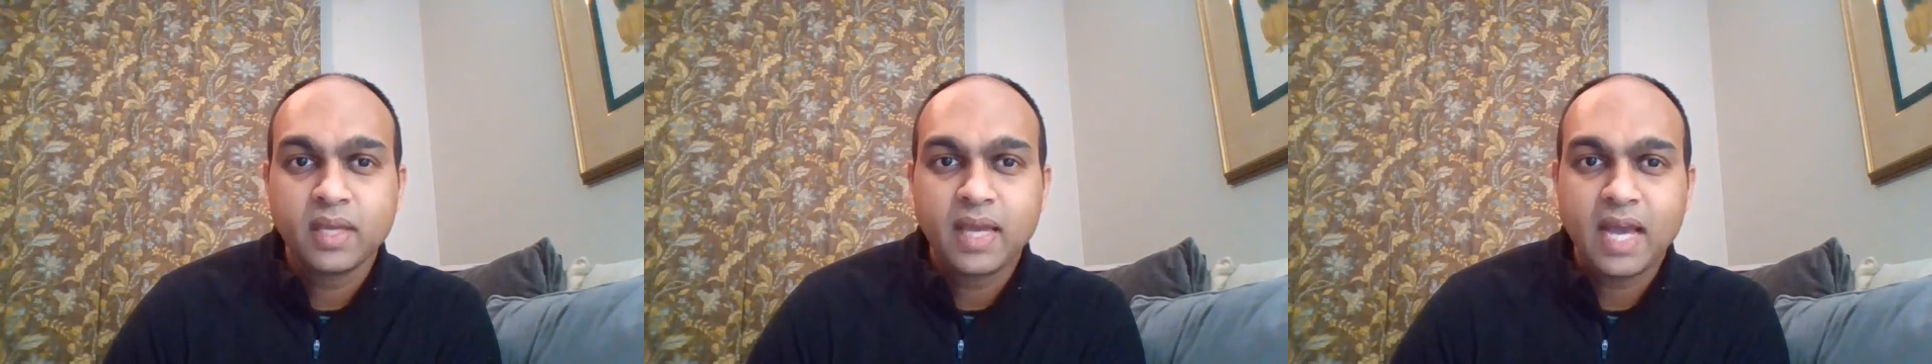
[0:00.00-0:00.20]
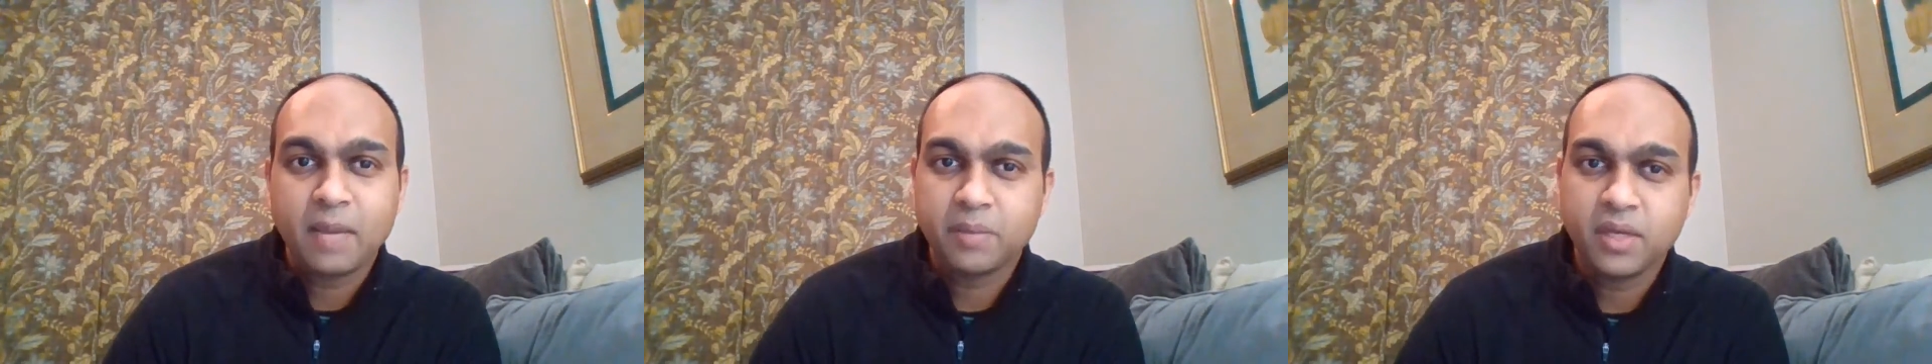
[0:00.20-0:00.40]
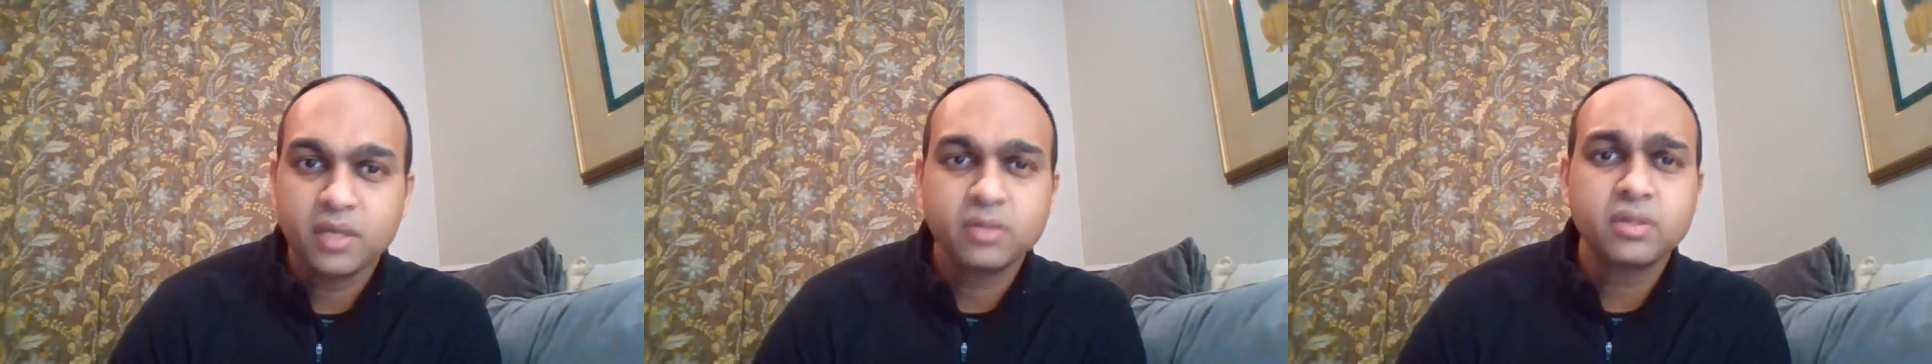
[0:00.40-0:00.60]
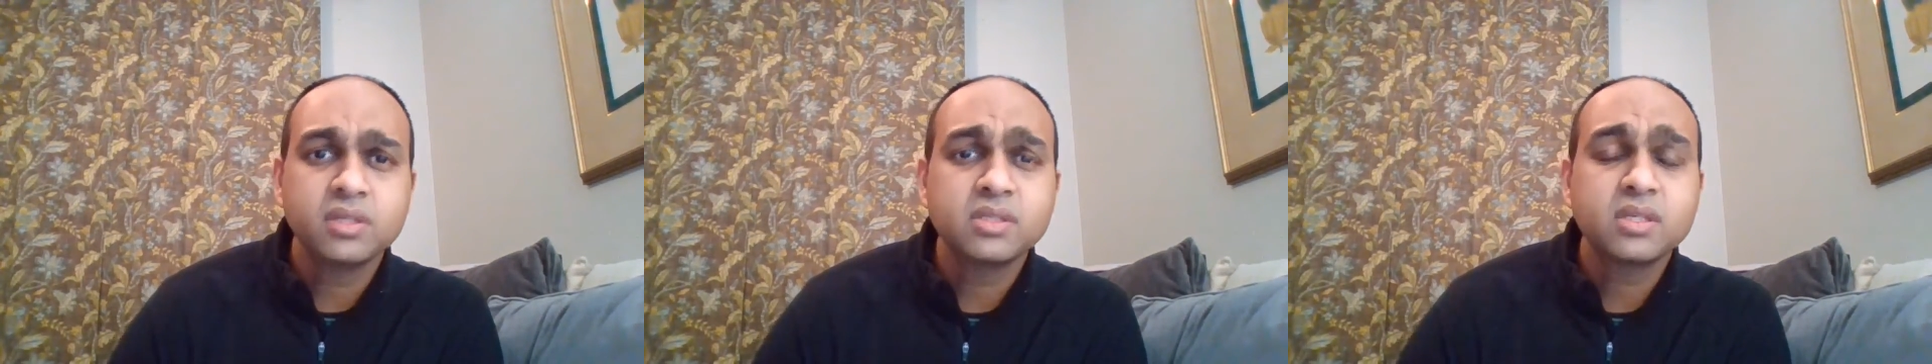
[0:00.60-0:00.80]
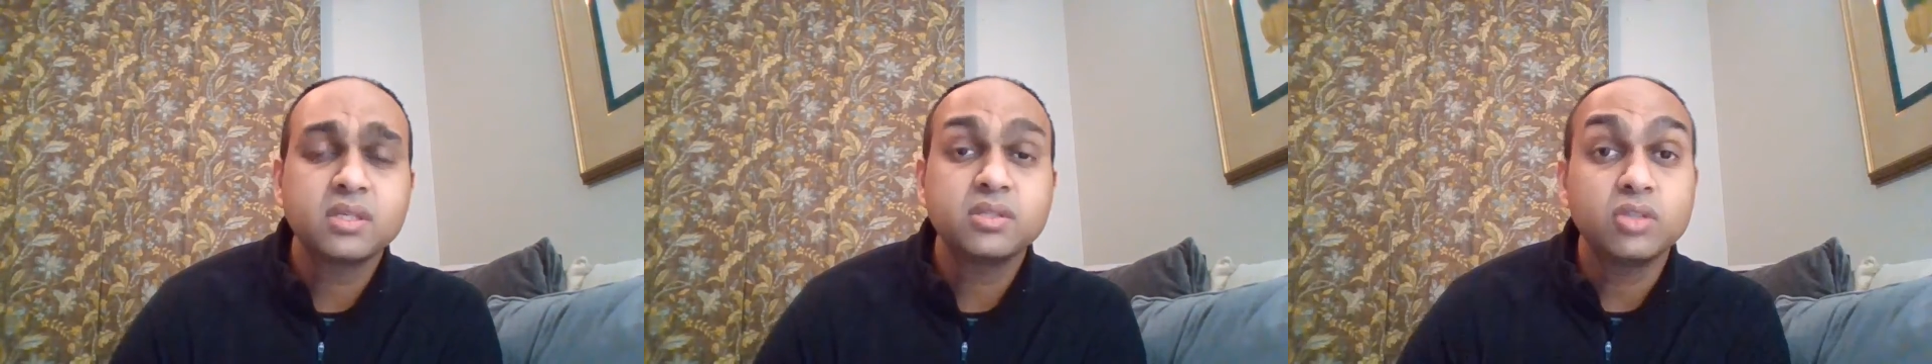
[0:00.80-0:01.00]
I'm here to
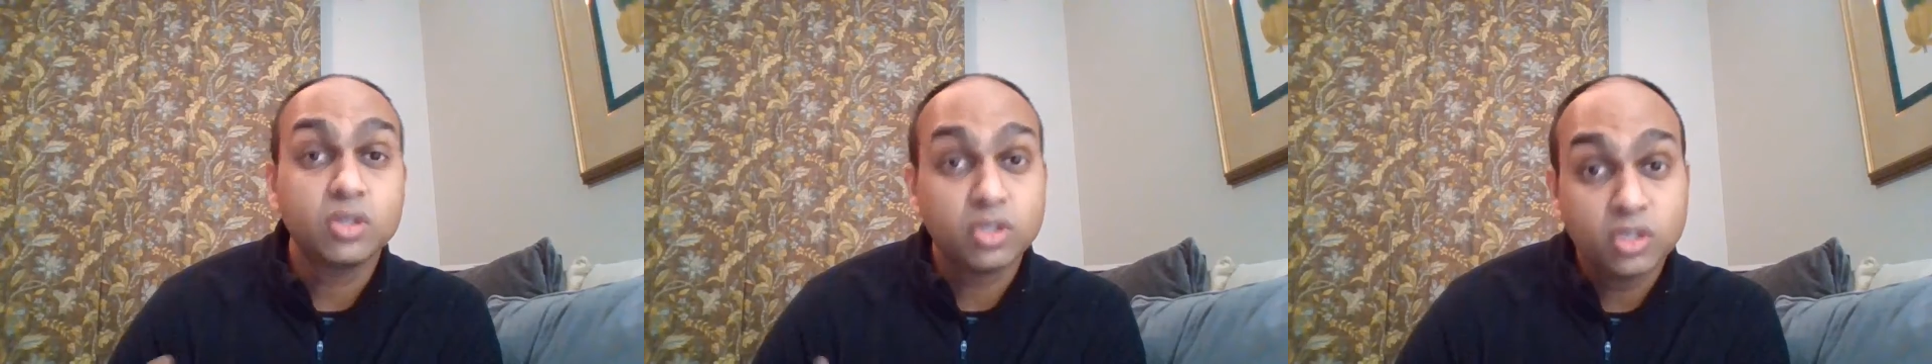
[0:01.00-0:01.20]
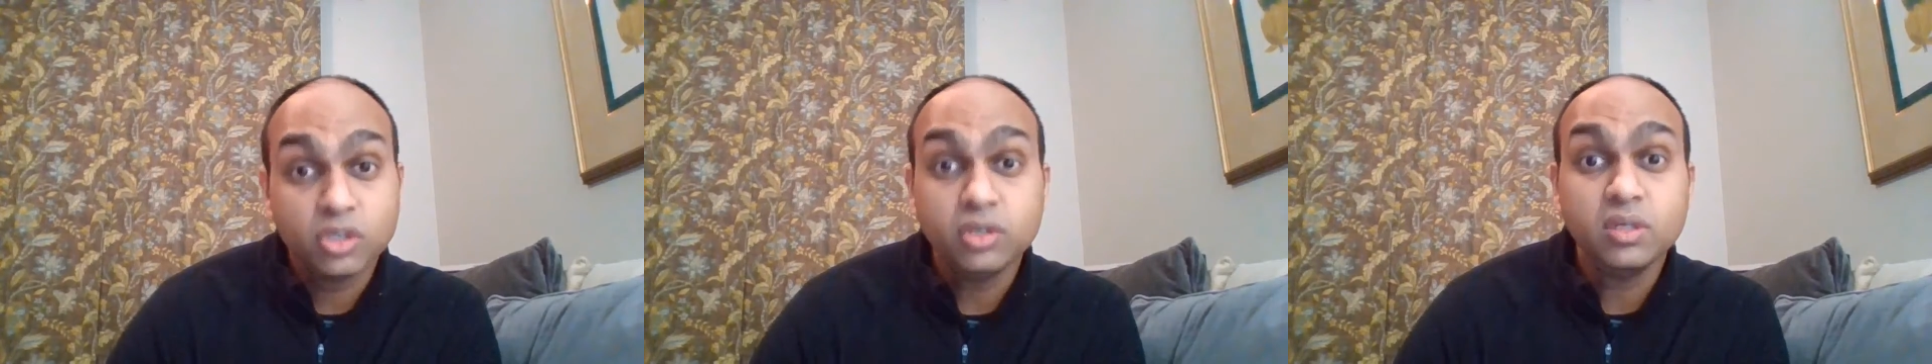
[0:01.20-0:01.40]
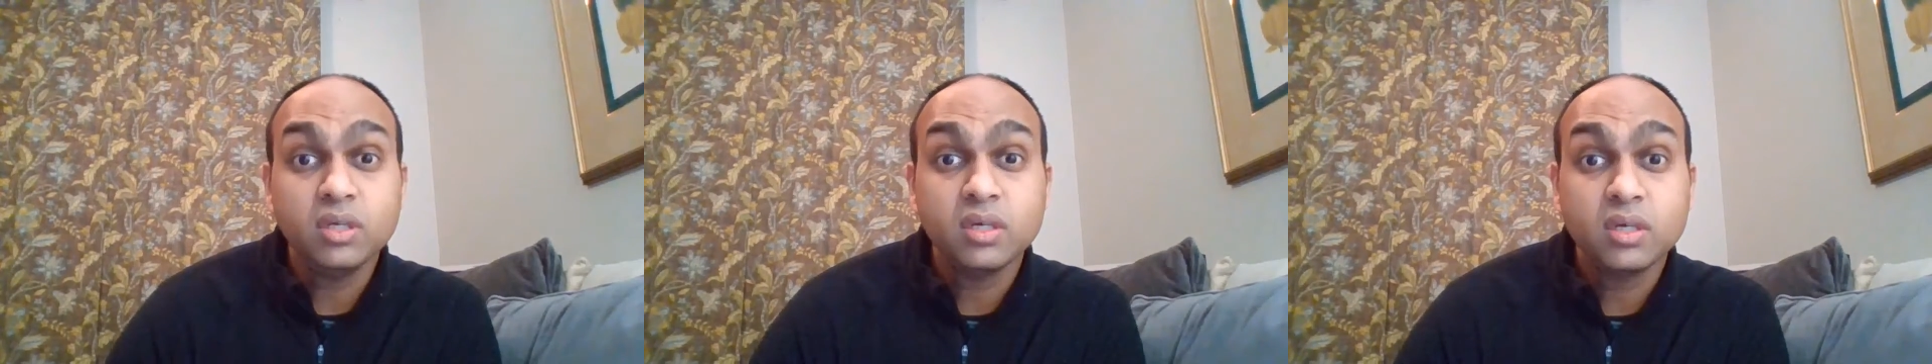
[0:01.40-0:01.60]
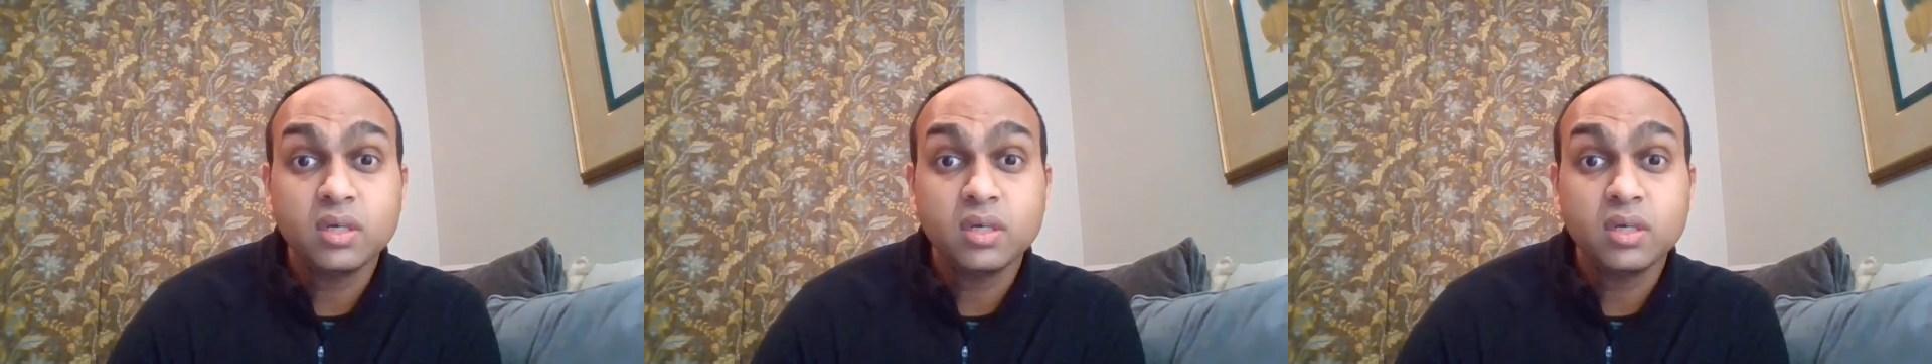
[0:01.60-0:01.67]
discuss the good,